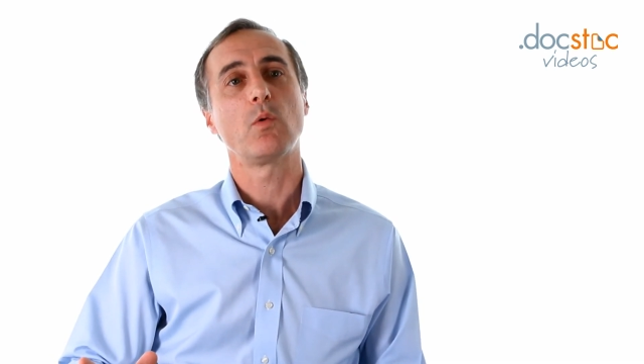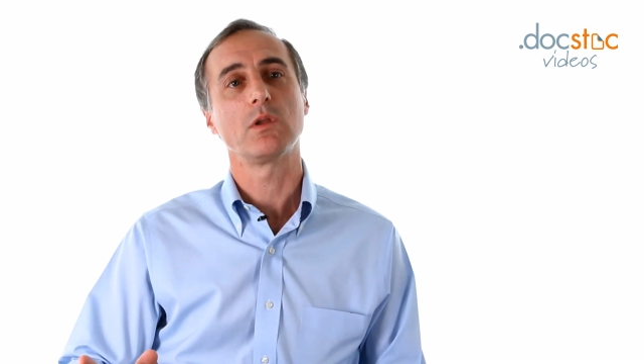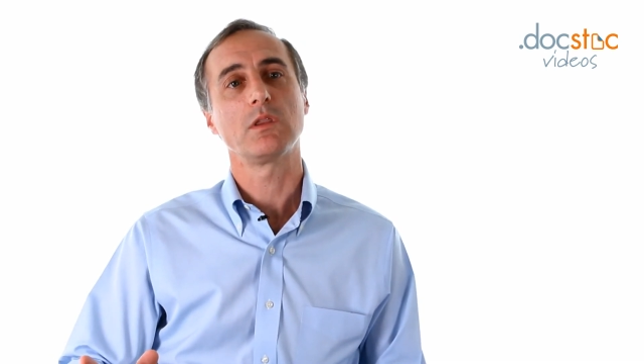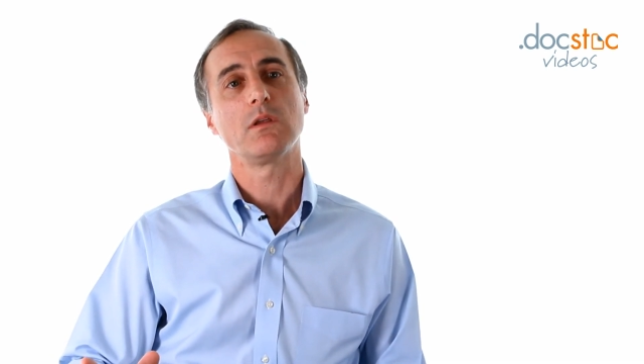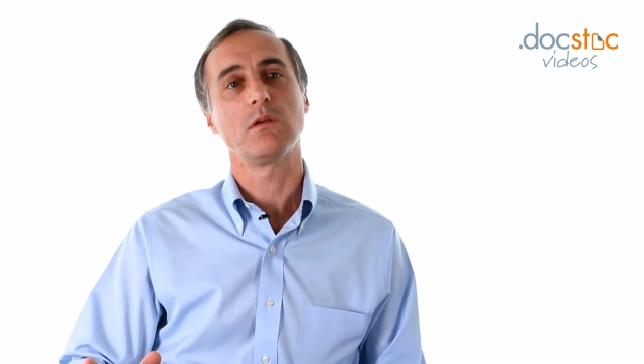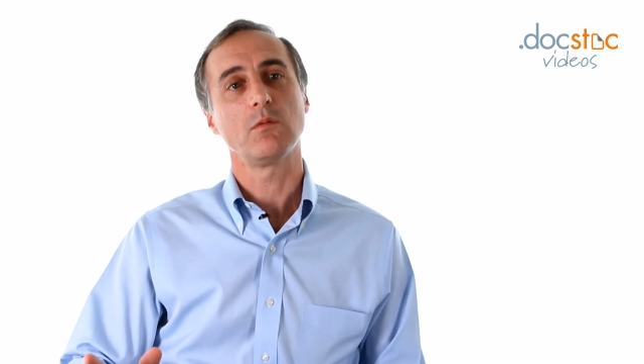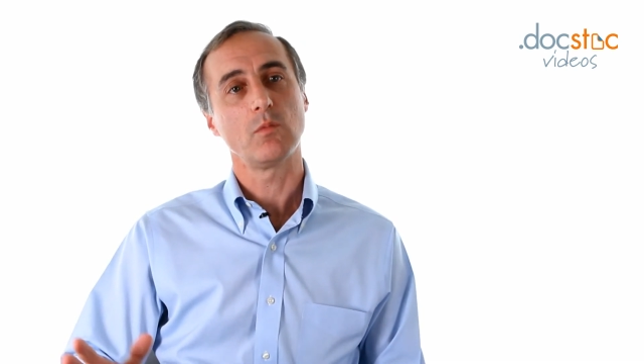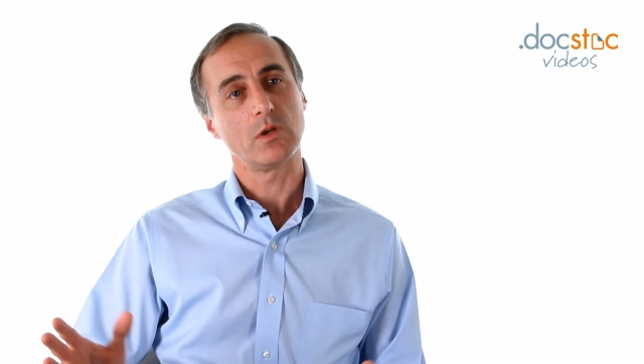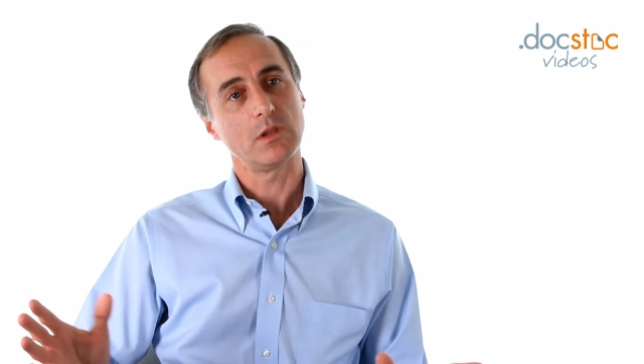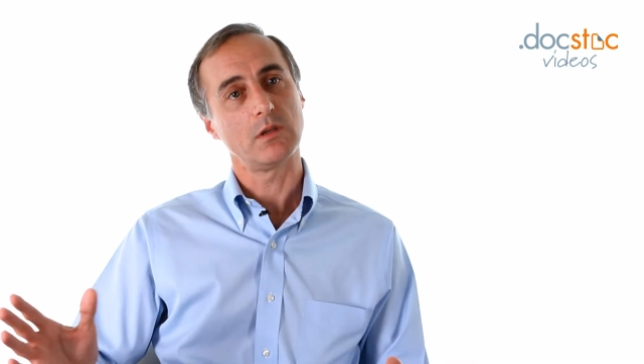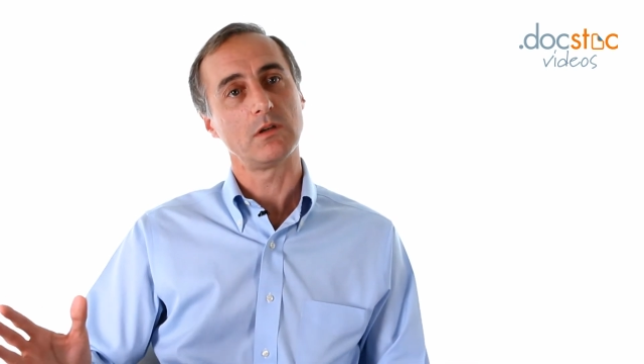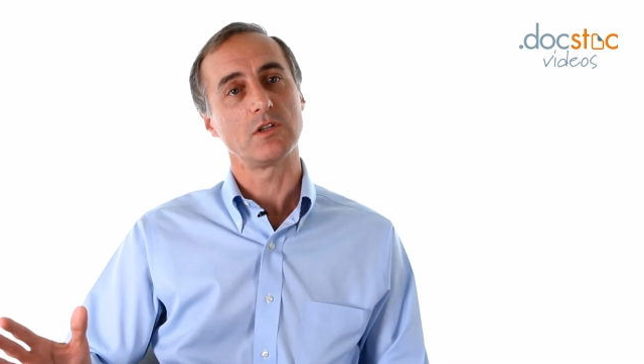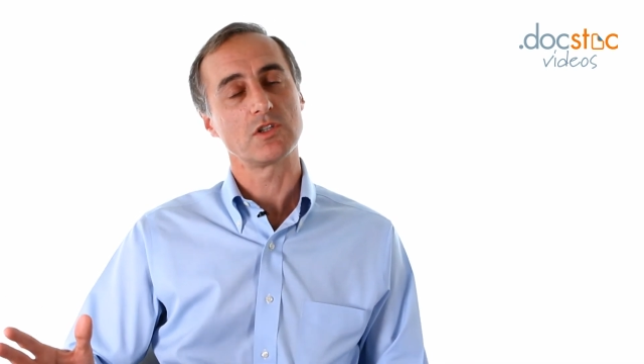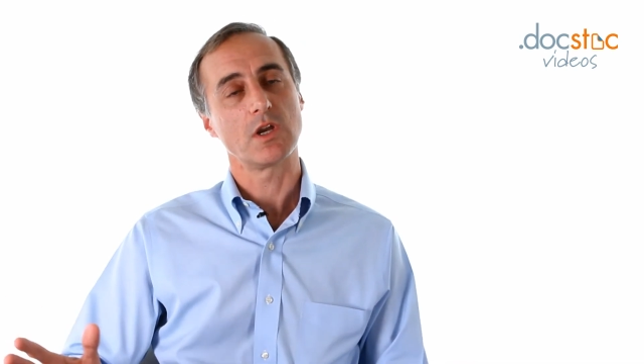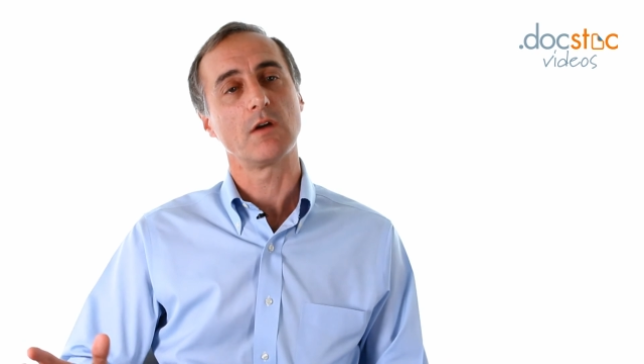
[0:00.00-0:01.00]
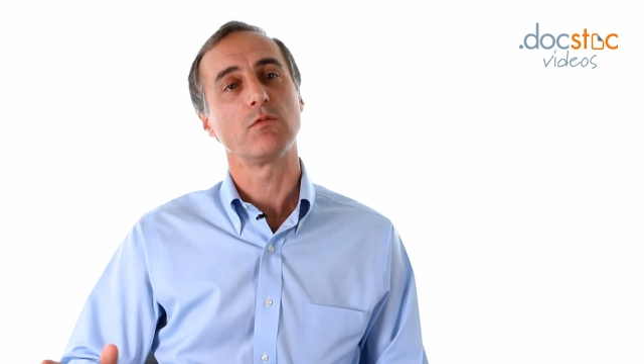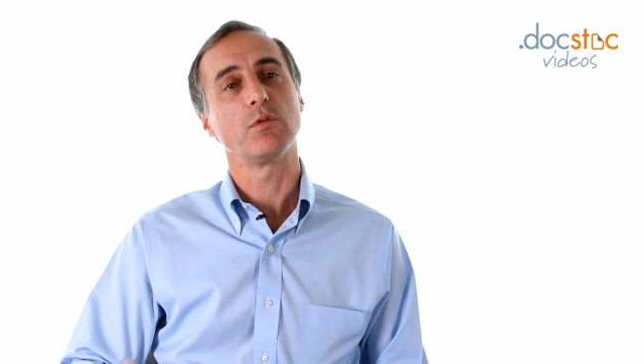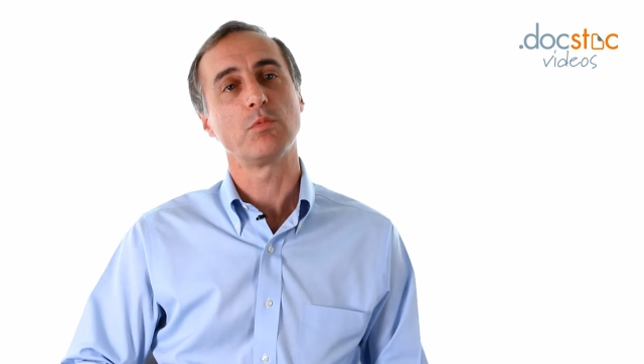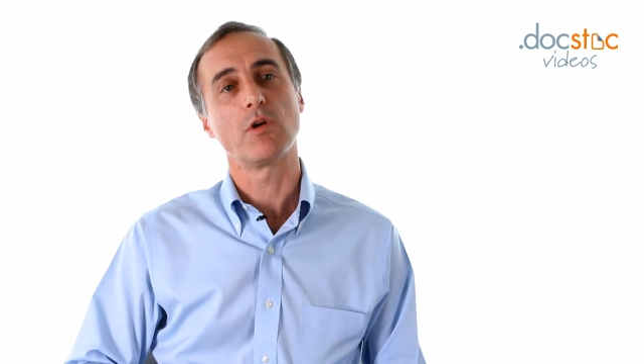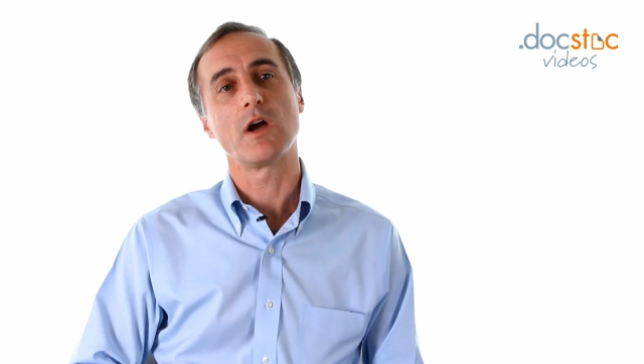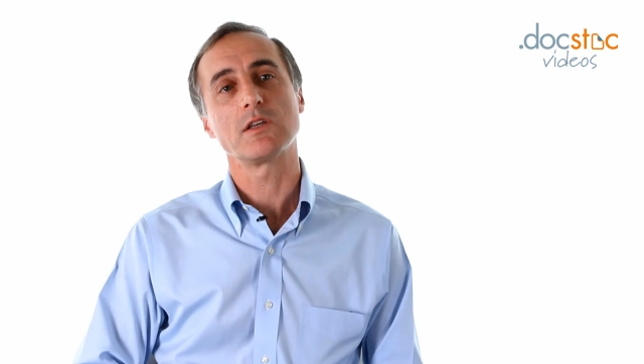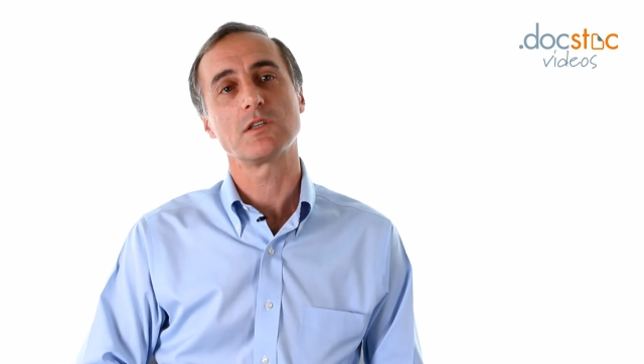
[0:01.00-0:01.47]
what the
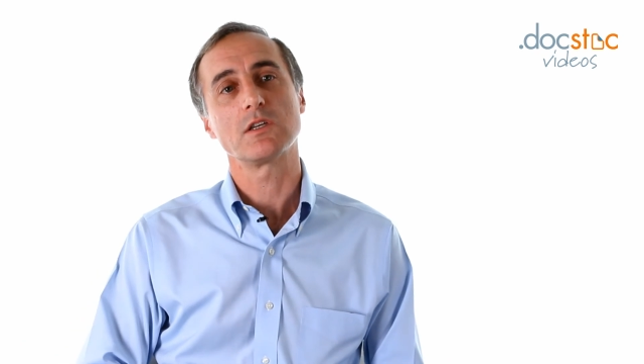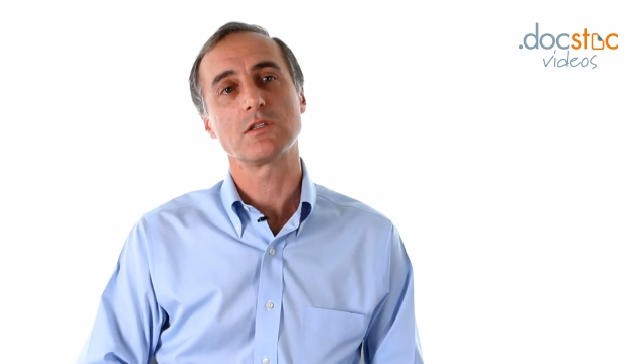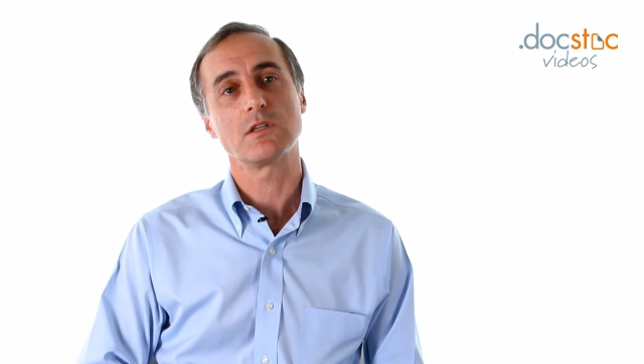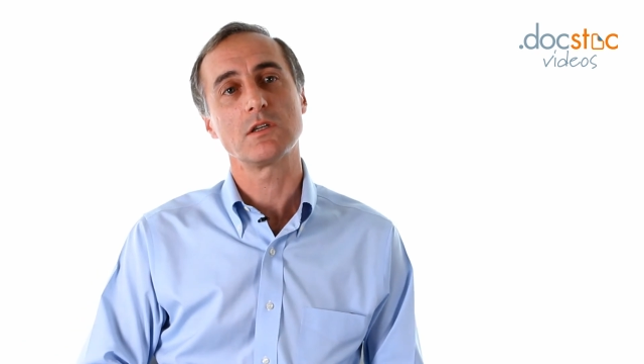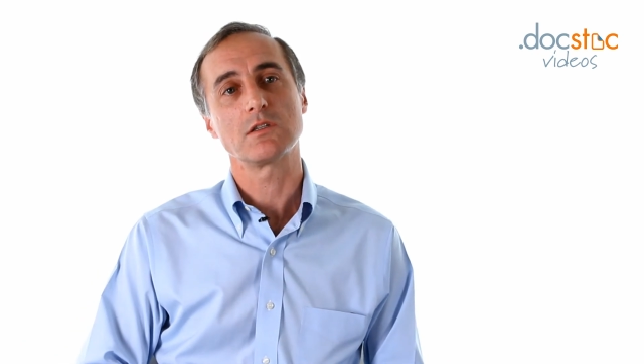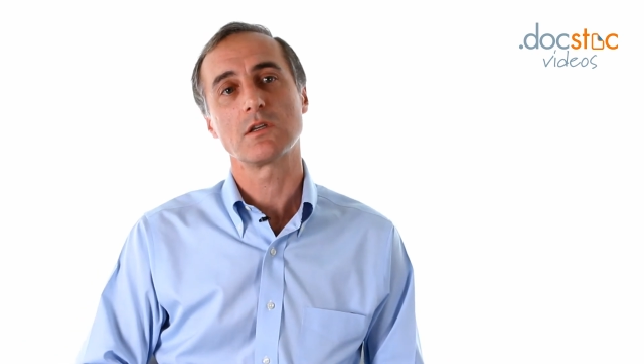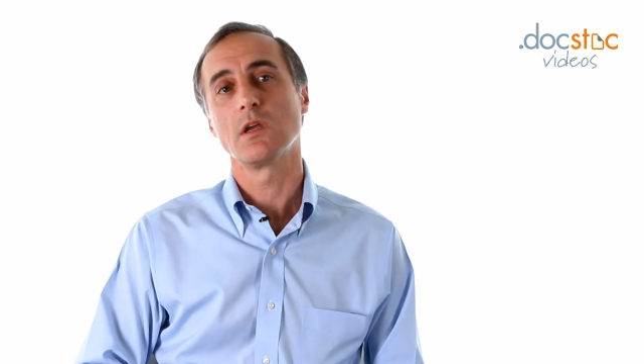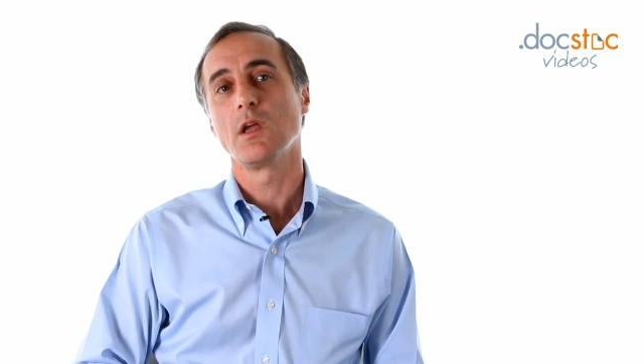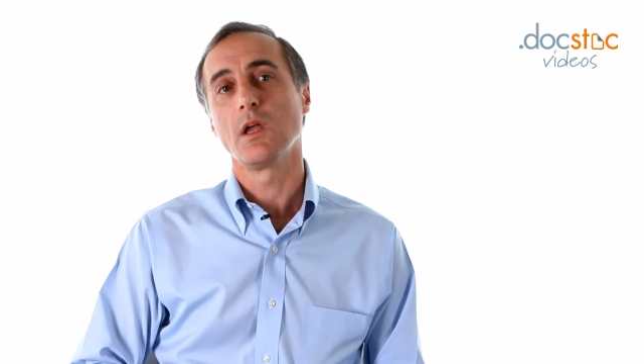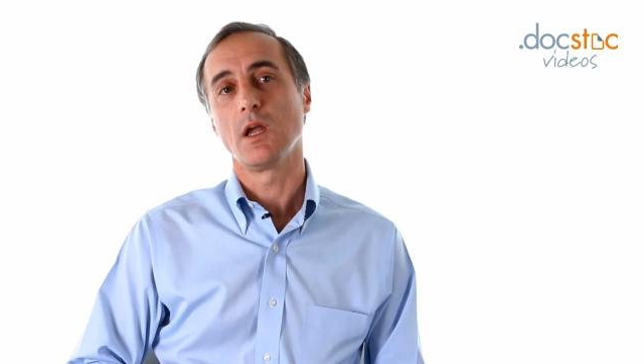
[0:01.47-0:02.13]
discovery process is.